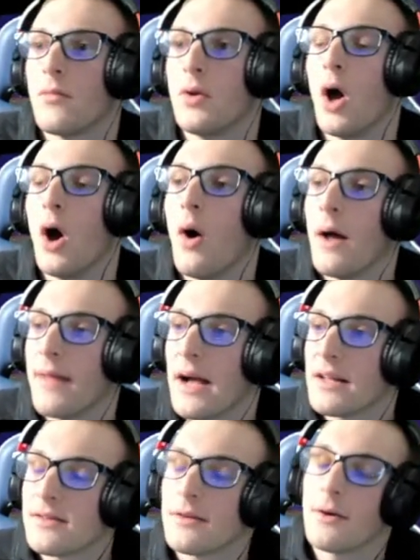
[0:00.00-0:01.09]
No,
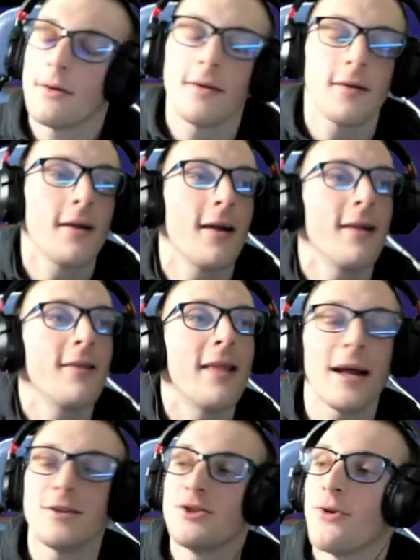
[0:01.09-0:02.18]
that's
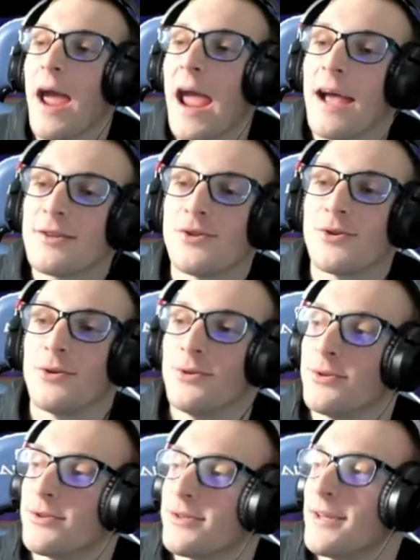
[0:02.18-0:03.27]
that's your
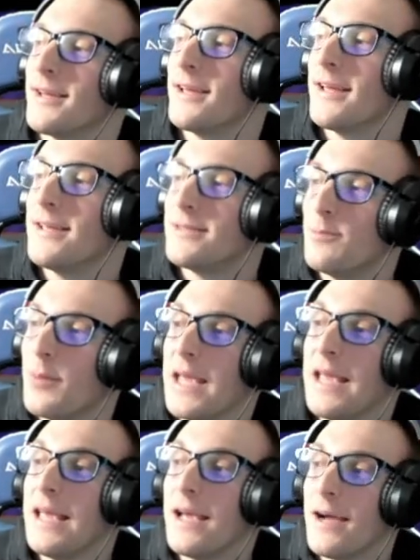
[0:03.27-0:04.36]
answers. Is
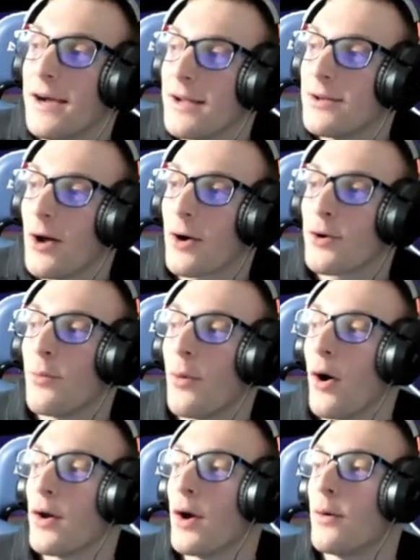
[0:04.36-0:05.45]
B Dr.
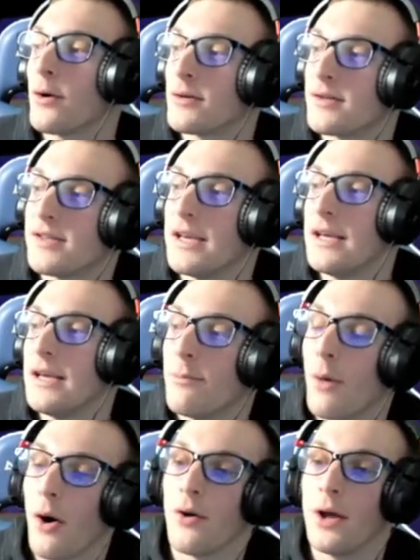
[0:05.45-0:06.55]
Mario or C
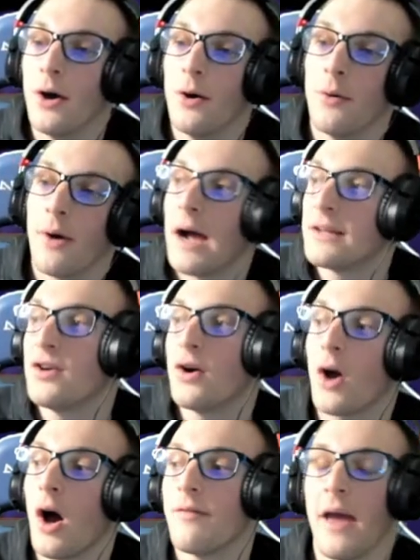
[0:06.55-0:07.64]
Mario? Bruh. I took
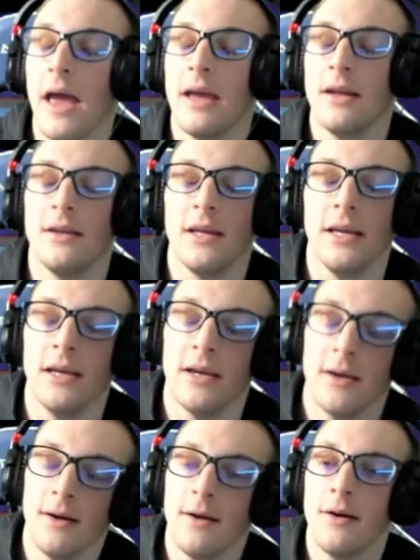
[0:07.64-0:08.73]
off Bruh. A and D.
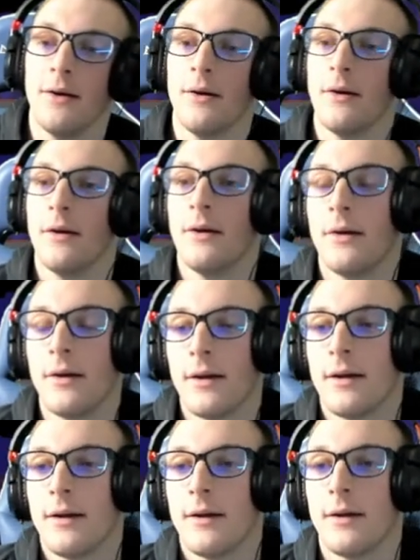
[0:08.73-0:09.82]
Oh.
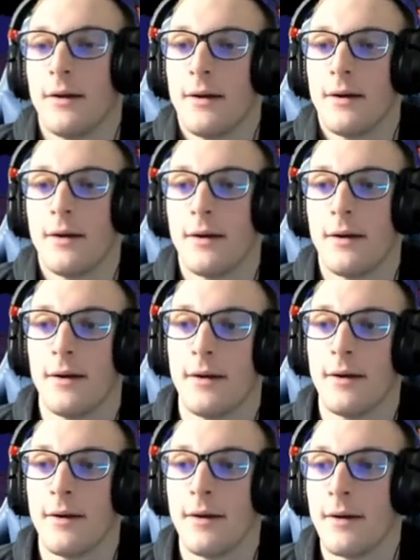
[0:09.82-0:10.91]
Then it's
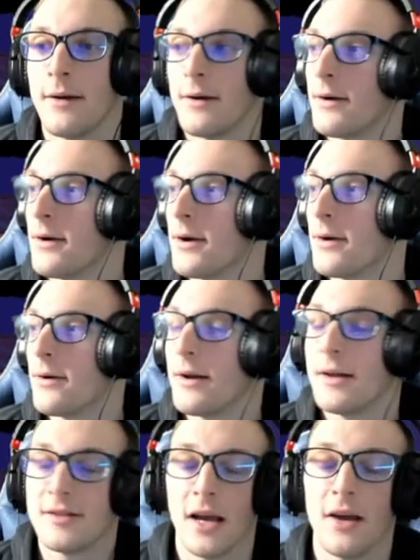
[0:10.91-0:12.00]
Dr. Mario.
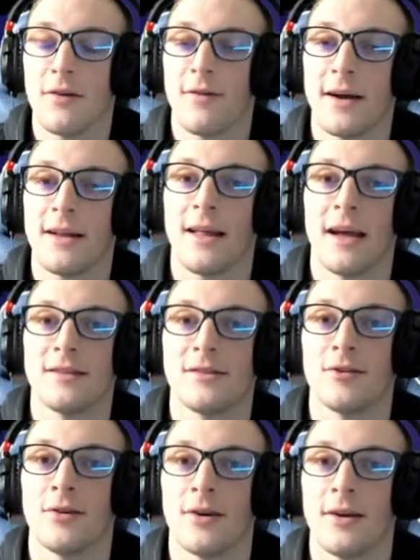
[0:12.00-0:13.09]
Is that your final
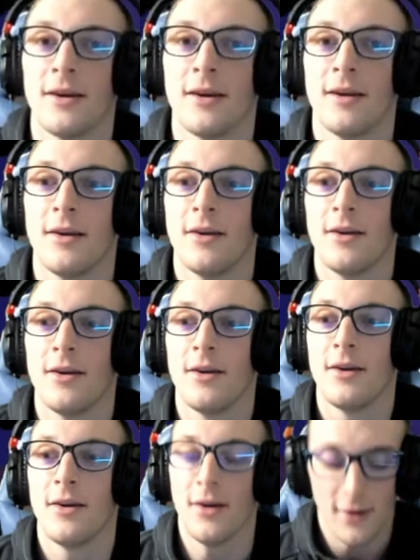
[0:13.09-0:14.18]
answer?
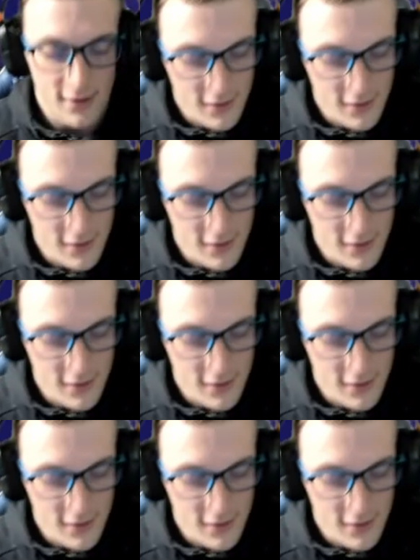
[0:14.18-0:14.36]
Yeah.